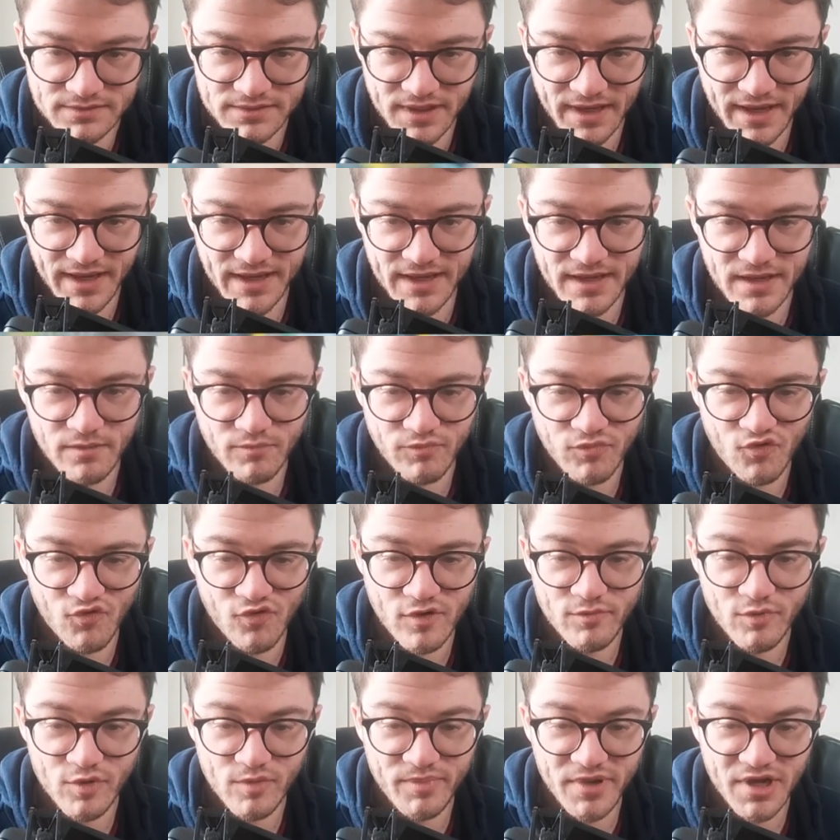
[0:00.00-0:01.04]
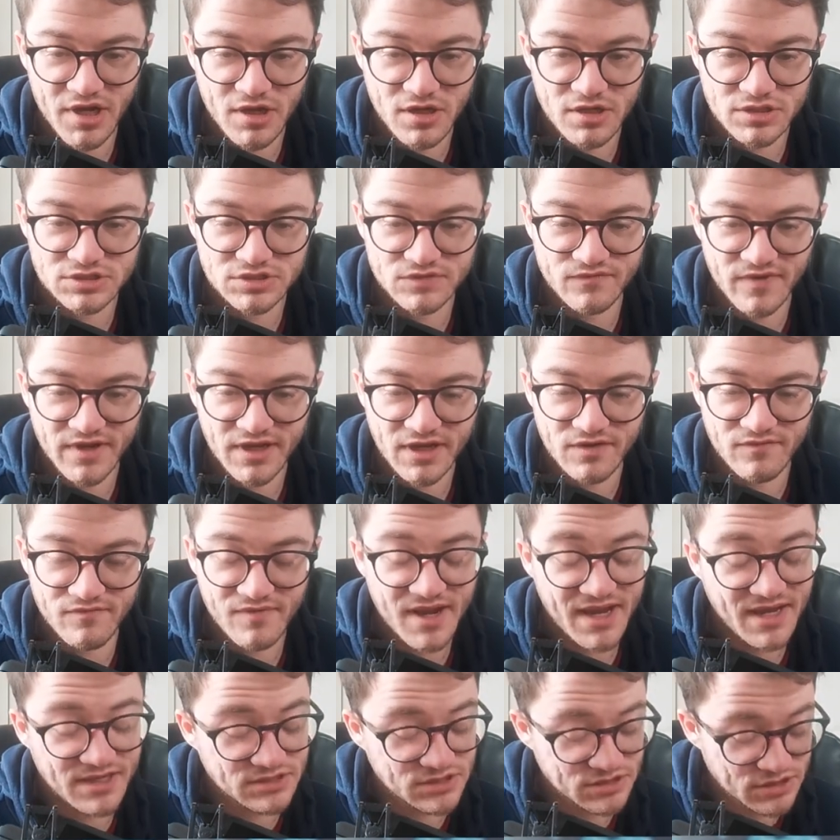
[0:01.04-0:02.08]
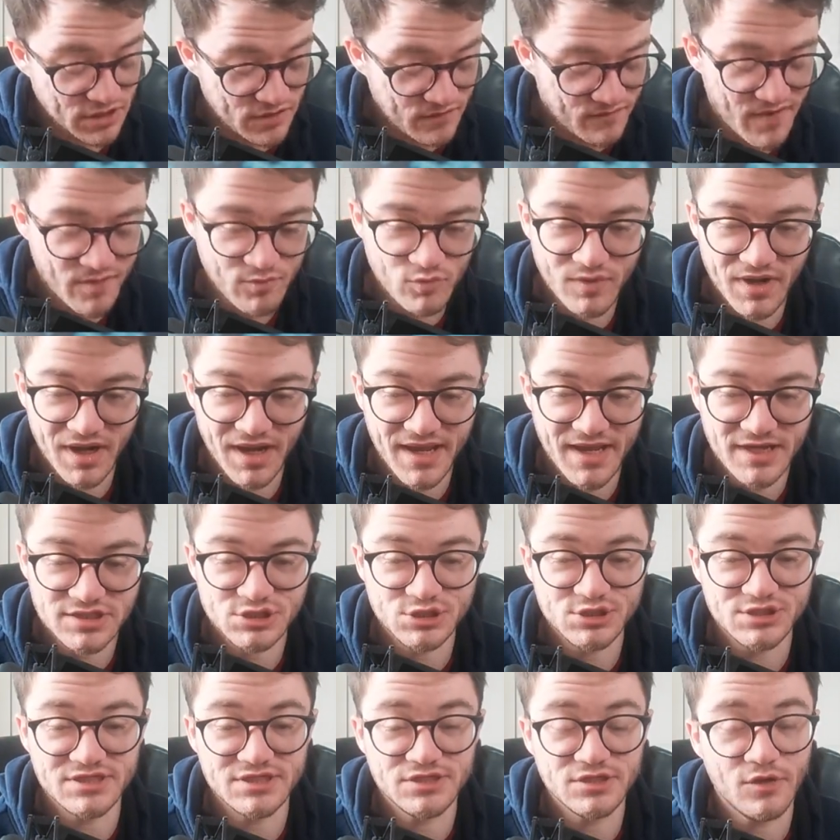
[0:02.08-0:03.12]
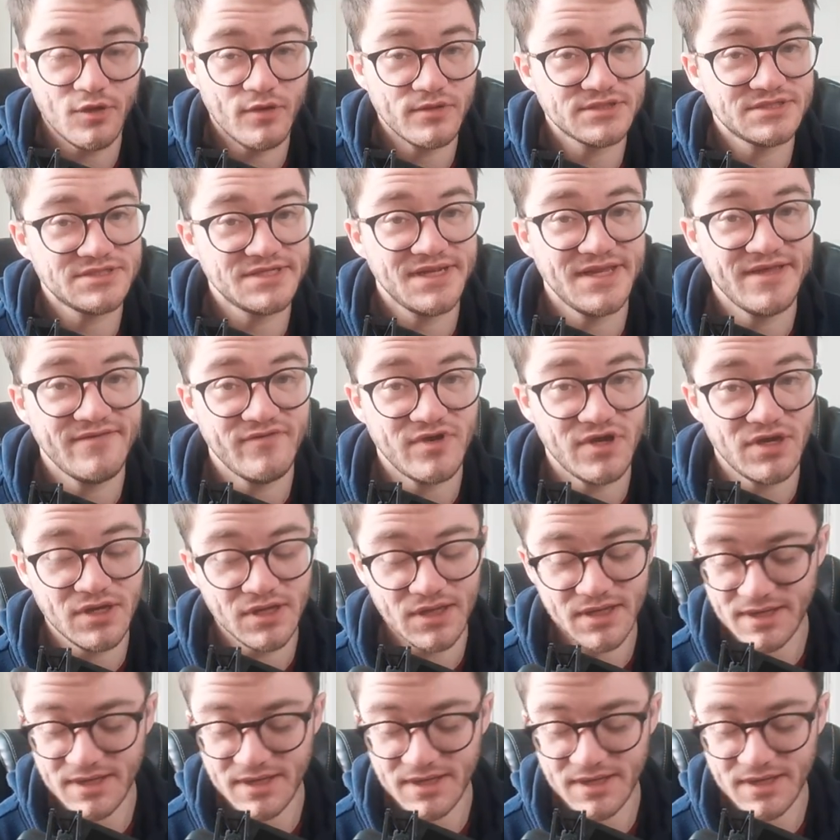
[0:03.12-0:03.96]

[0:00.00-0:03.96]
a Probopass regular rare. So Rebel Clash did not deliver.